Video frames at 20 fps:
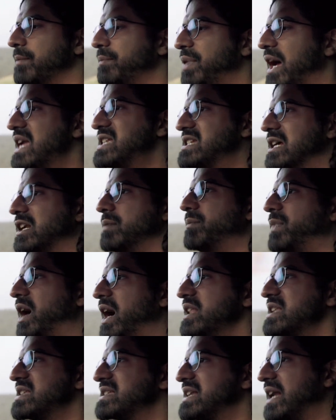Personally, I don't
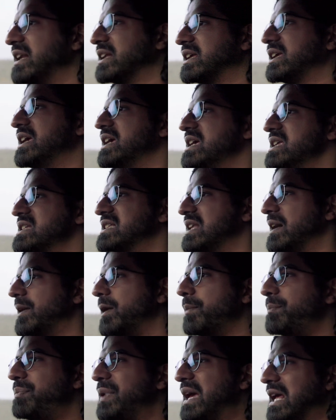mind the standard gears. They
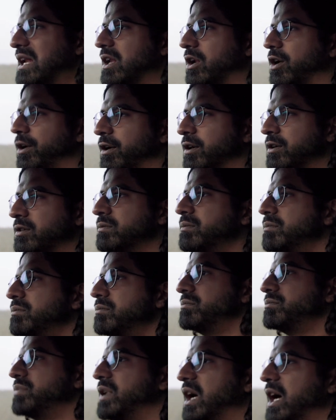are a bit long,
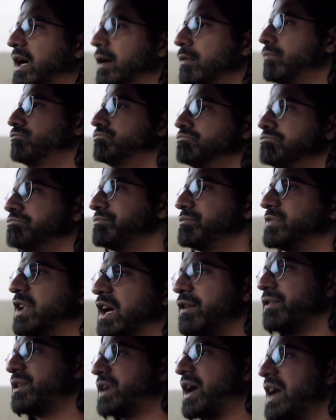but
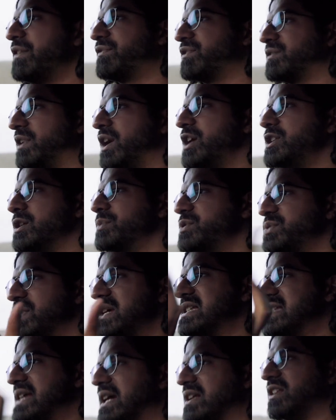they're okay for the road. You're
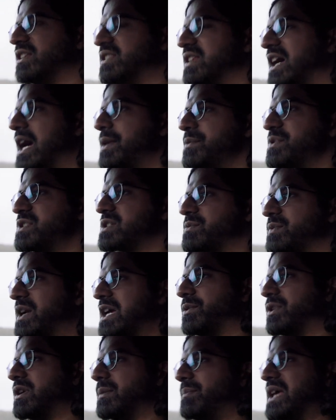between second and third, which is where
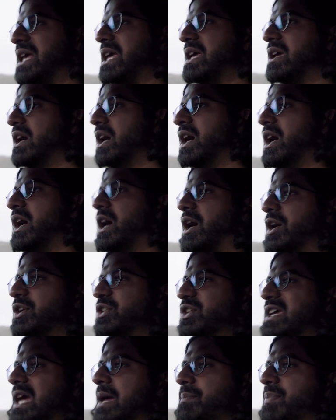you want to be on
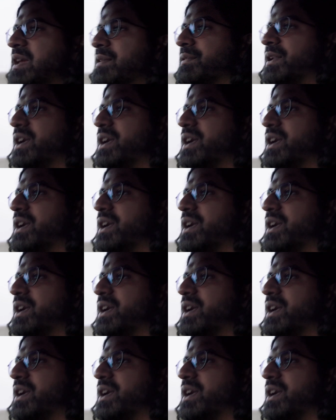a UKB